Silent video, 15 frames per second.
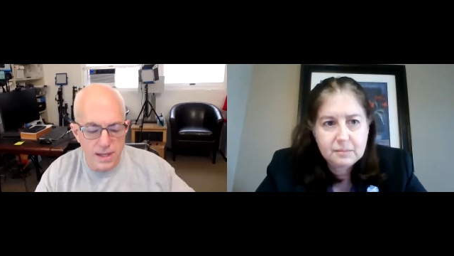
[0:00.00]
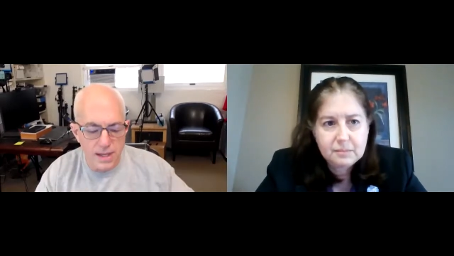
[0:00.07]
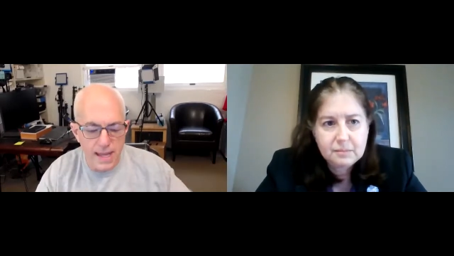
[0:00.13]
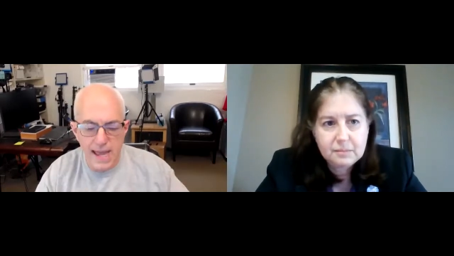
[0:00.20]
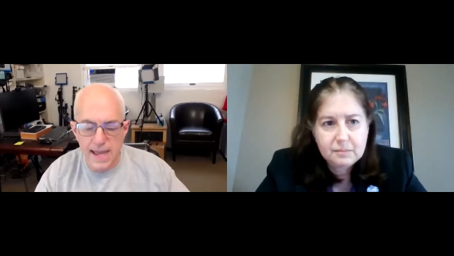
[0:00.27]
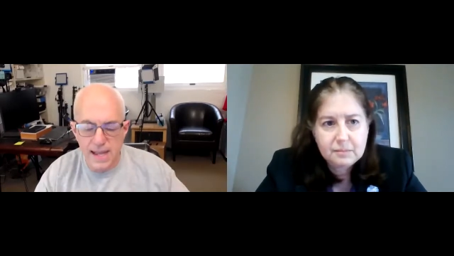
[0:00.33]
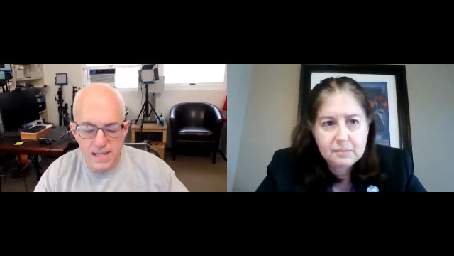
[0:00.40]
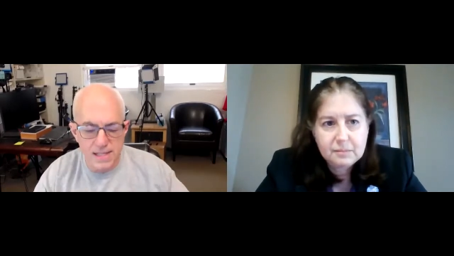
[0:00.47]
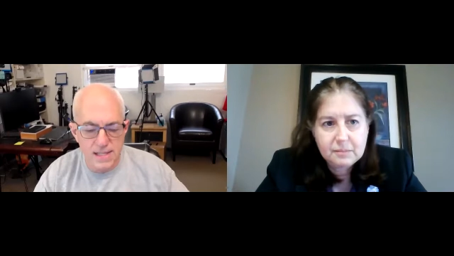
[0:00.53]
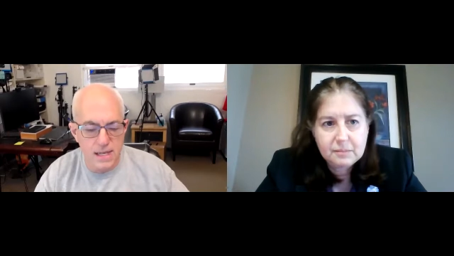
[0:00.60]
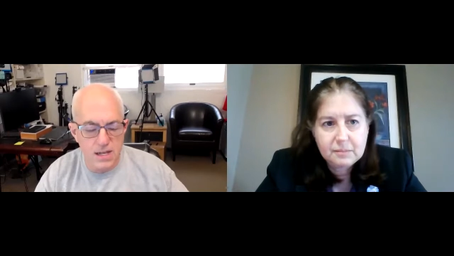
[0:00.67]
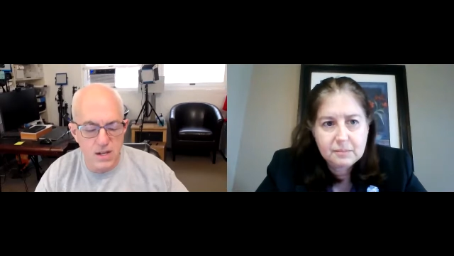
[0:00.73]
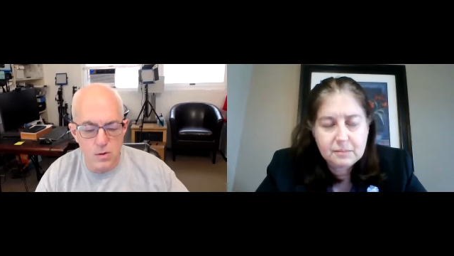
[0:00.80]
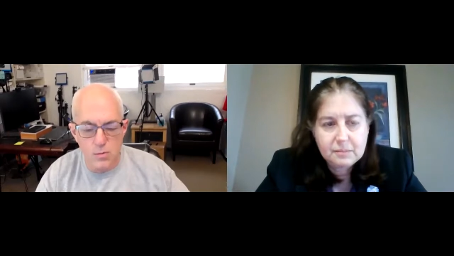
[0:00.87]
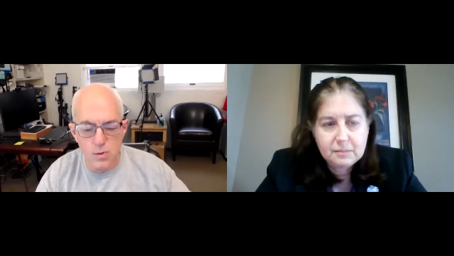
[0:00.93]
Speaker 1: gates
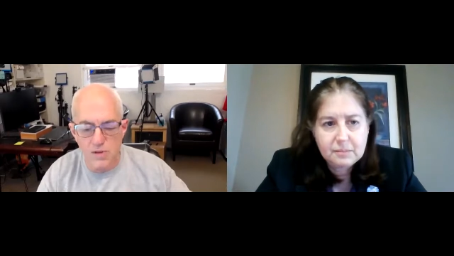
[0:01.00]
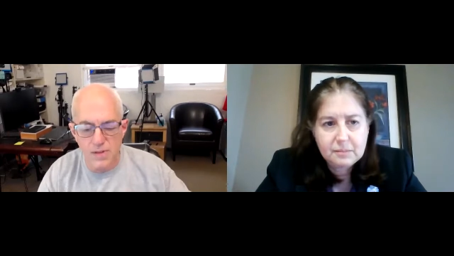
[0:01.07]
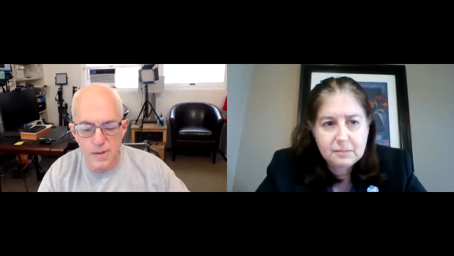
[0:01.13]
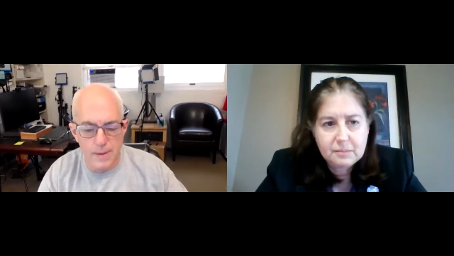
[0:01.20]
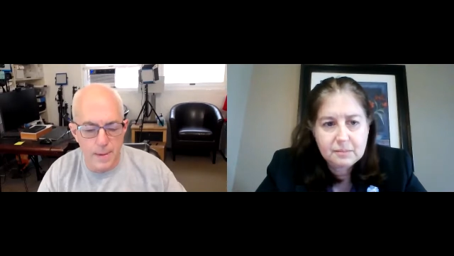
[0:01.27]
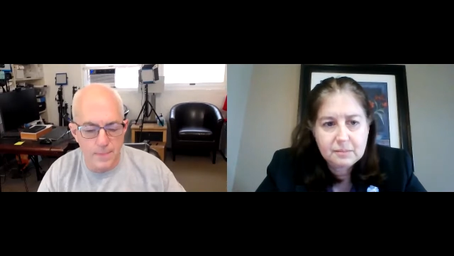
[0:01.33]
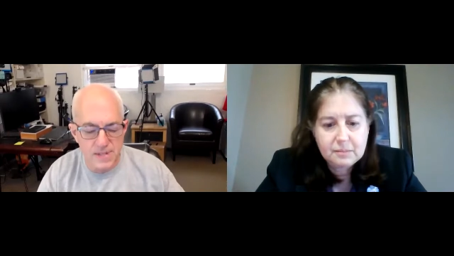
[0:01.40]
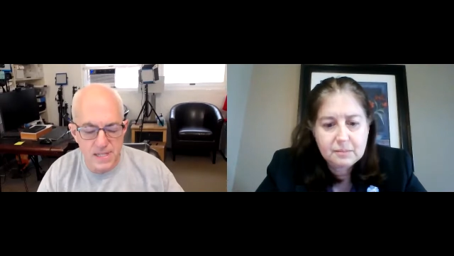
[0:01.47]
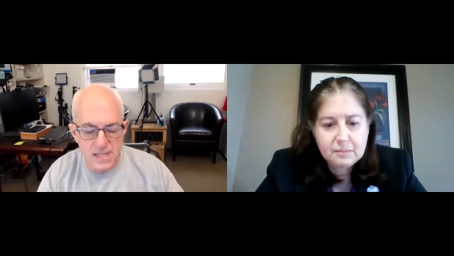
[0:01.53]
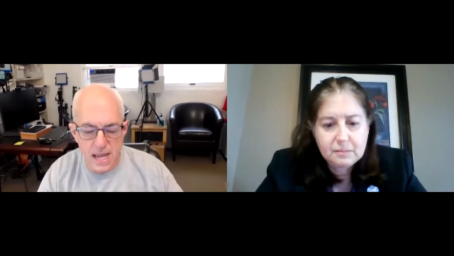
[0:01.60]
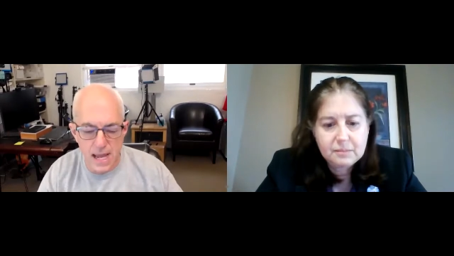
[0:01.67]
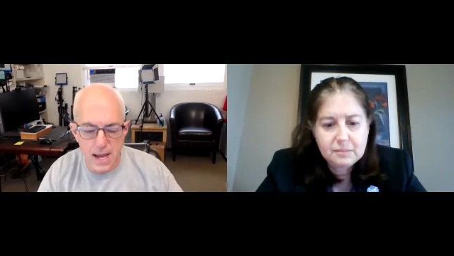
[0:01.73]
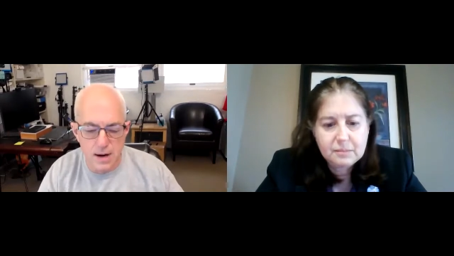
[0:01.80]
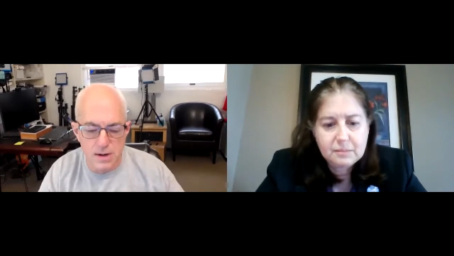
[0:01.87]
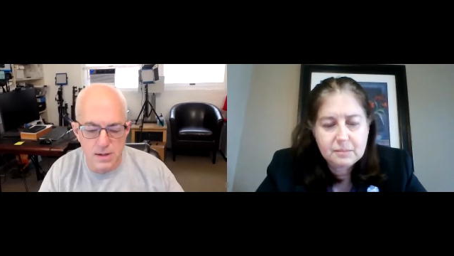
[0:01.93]
and you move them
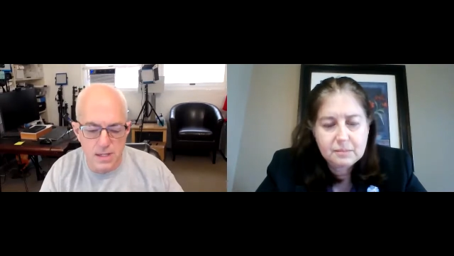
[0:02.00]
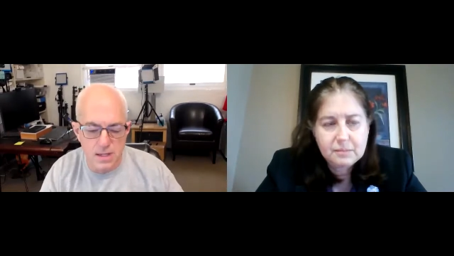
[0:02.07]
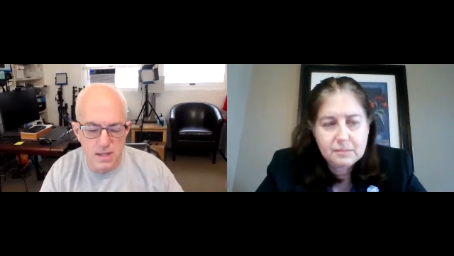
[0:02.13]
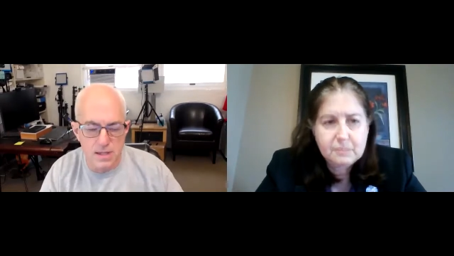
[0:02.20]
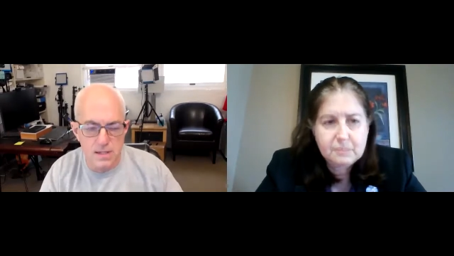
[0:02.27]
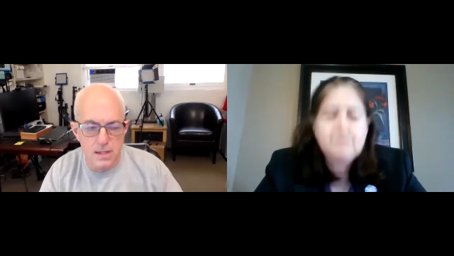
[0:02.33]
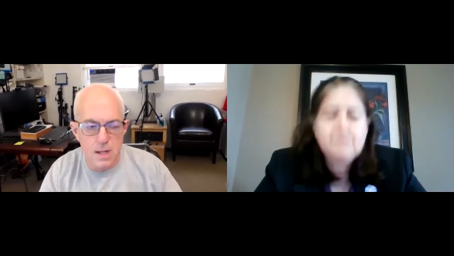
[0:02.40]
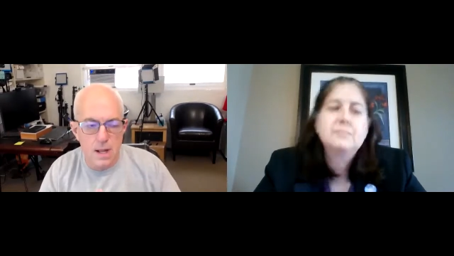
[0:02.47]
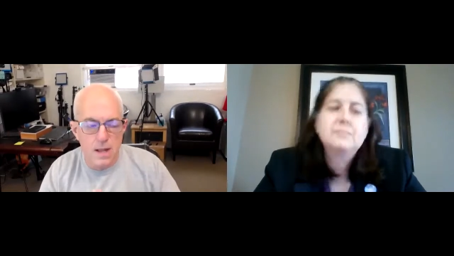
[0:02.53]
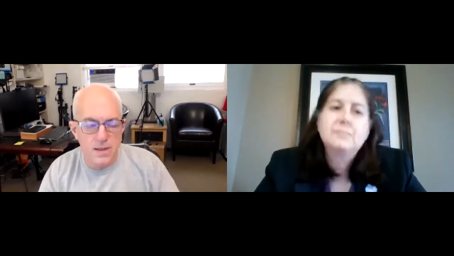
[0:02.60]
upstairs and there's